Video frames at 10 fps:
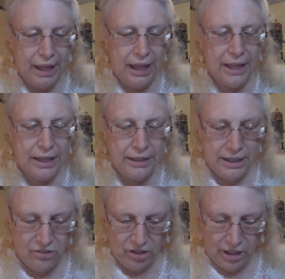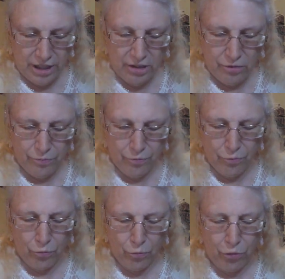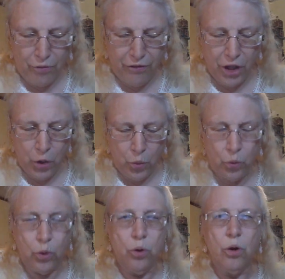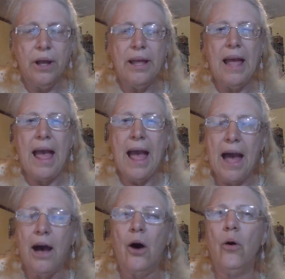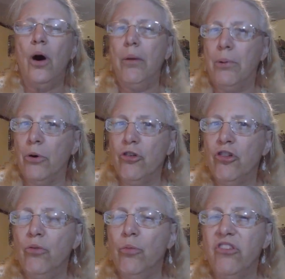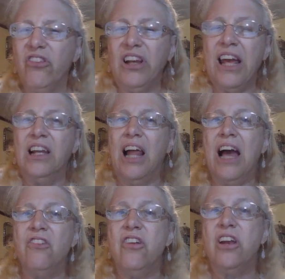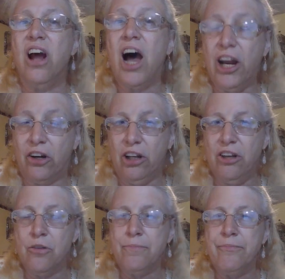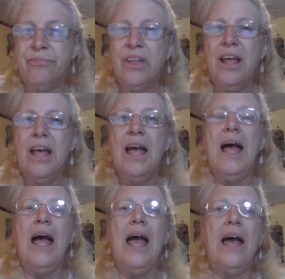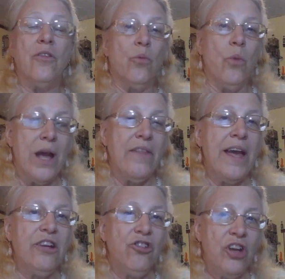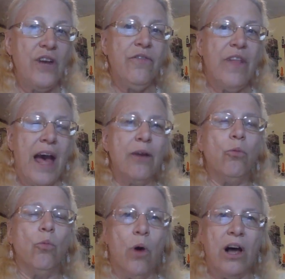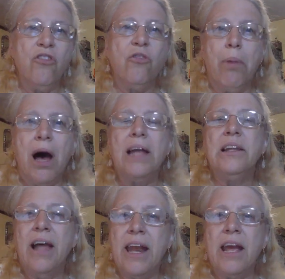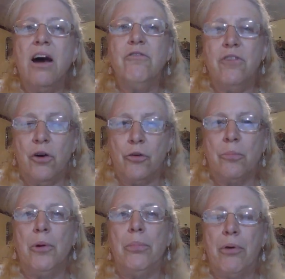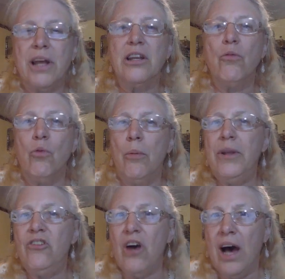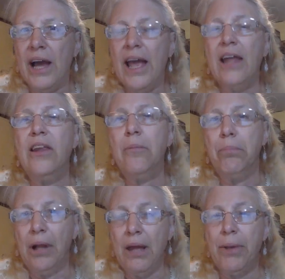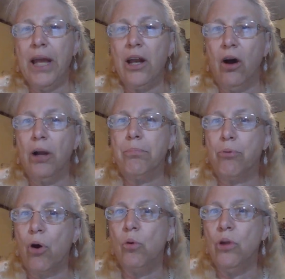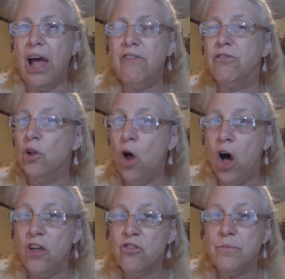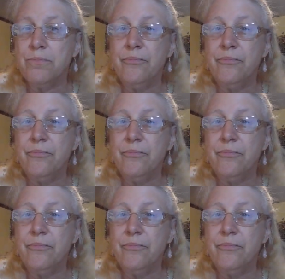And I need to kind of review how abortion was legalized in Ireland. And the way they achieved that was by letting a vulnerable pregnant woman die and then blaming it on pro-life laws.